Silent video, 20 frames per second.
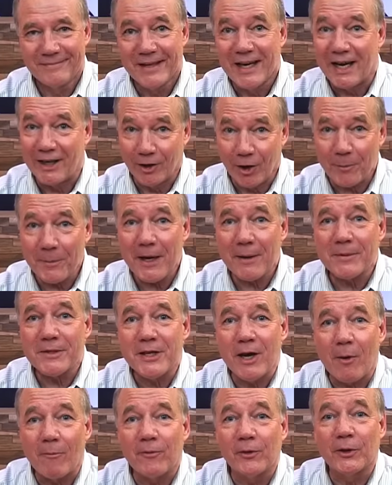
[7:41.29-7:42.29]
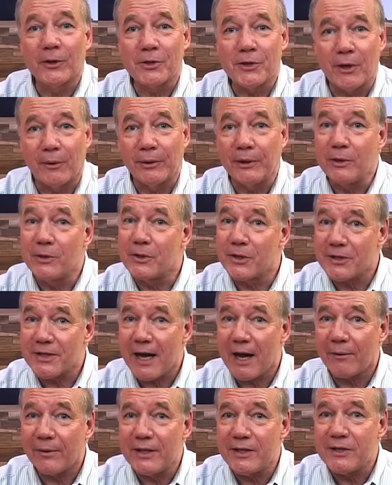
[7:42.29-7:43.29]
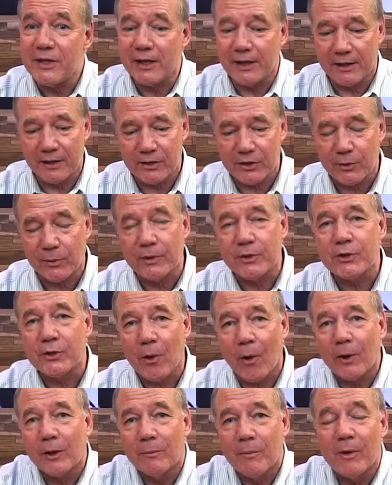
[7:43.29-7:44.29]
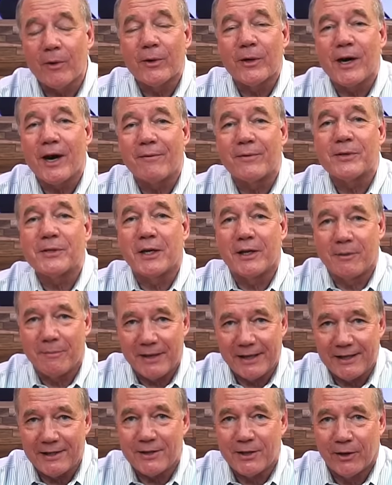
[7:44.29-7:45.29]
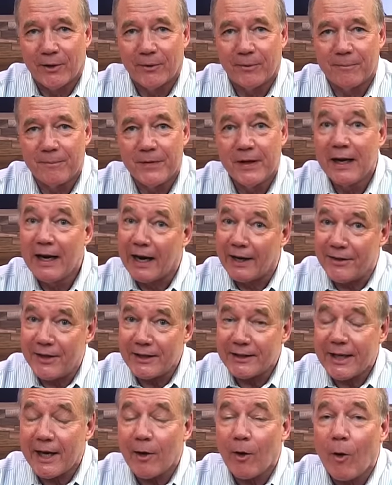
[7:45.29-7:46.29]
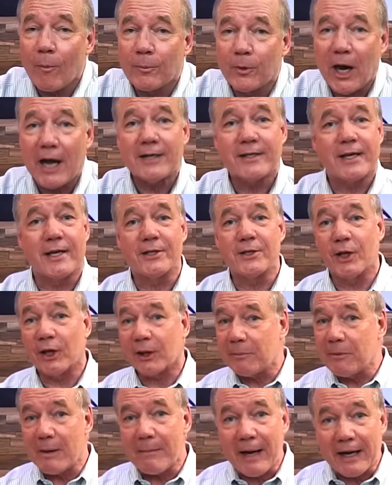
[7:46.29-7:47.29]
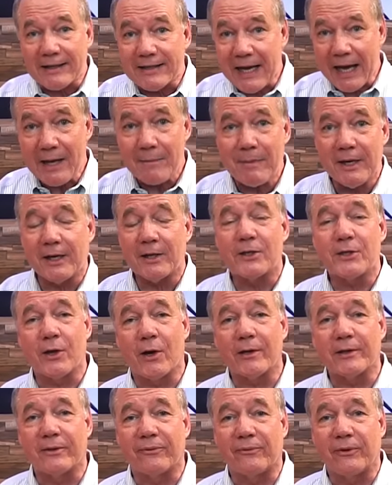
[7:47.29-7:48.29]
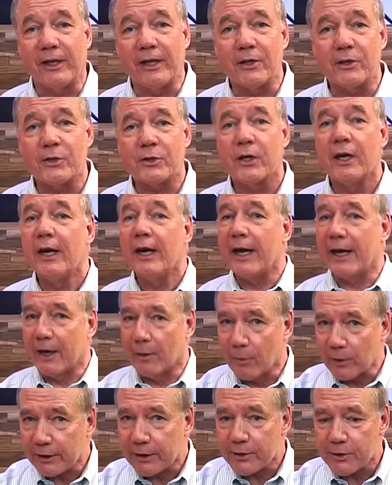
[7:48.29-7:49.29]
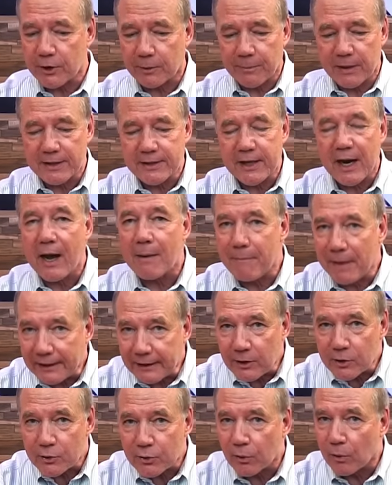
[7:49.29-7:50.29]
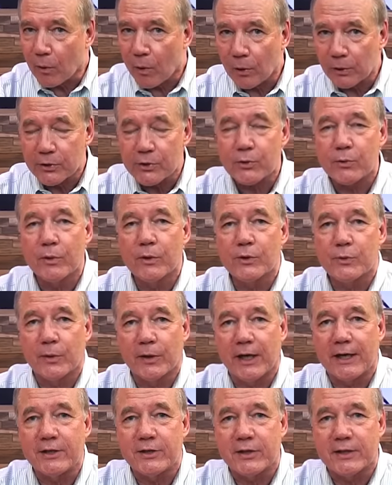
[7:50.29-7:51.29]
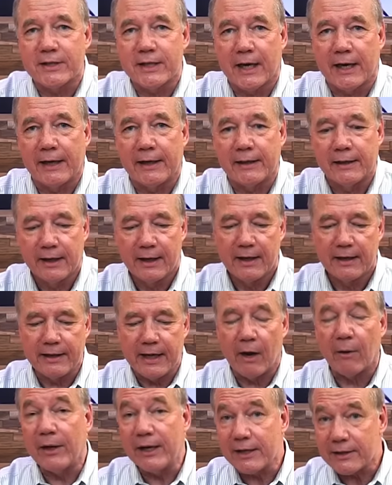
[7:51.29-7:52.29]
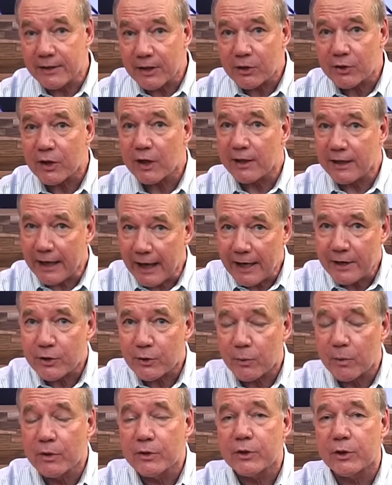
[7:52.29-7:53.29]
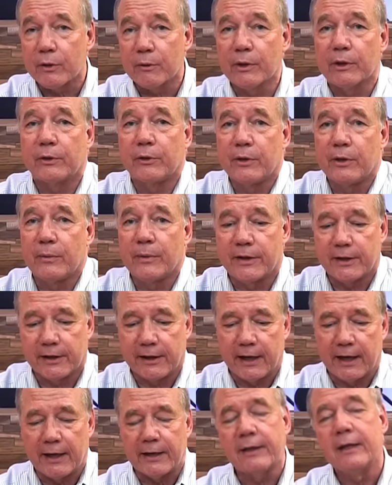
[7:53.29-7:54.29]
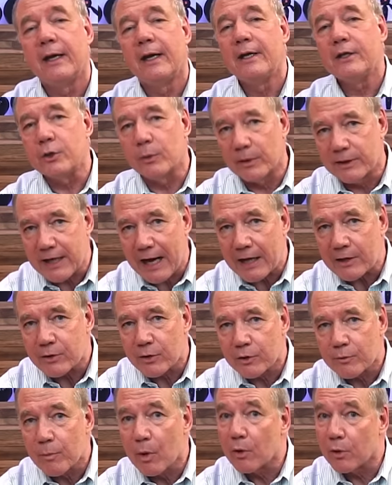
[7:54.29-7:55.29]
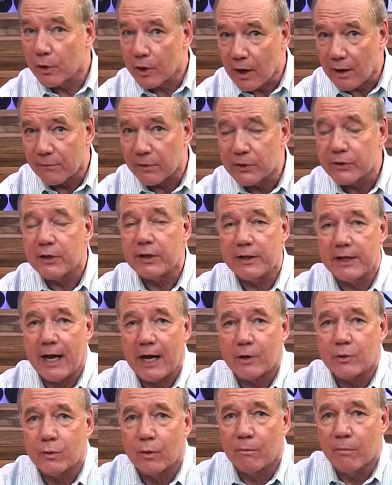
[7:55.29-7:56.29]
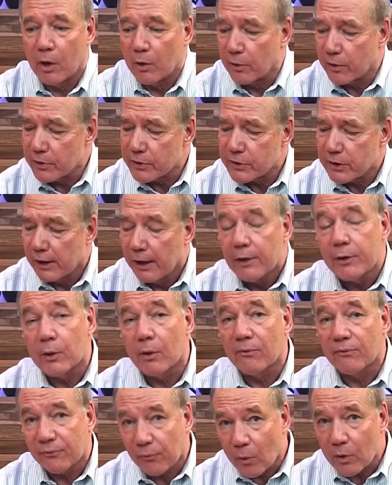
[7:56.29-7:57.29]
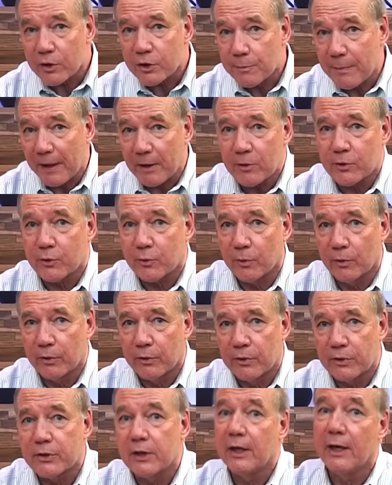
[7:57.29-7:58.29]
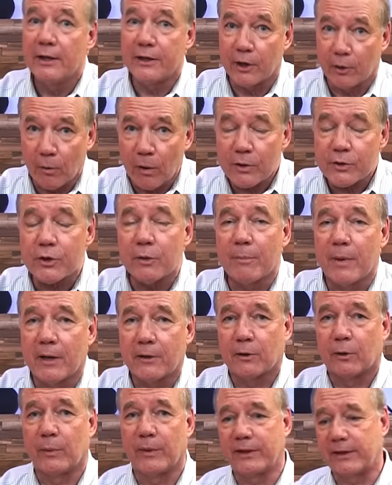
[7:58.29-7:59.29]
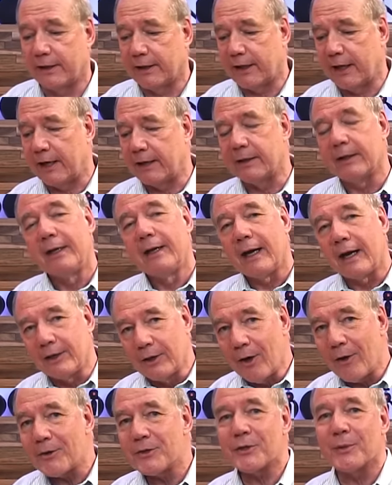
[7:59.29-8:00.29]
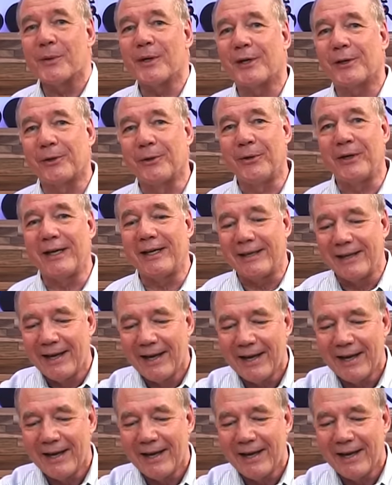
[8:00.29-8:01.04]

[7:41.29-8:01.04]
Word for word: I hope that was helpful in showing you just how easy it is to install the motor covers on the Mini two. I think that whole process took me about ten minutes start to finish, and I really took my time making sure all the screws were nice and tight. Now, in addition to the eight screws that are included with the kit to attach those motor covers to the actual motors, there are four spare screws that are also bundled with the kit, and those are included